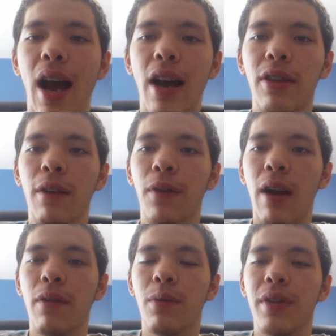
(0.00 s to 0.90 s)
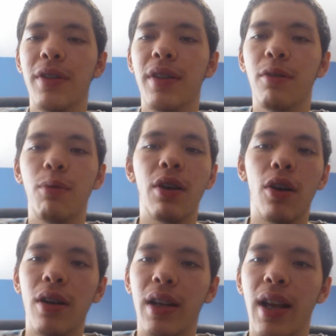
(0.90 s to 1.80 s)
out there for everyone, since we are
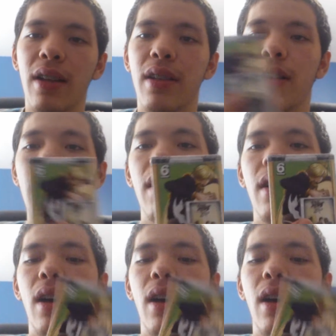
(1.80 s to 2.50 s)
all connected.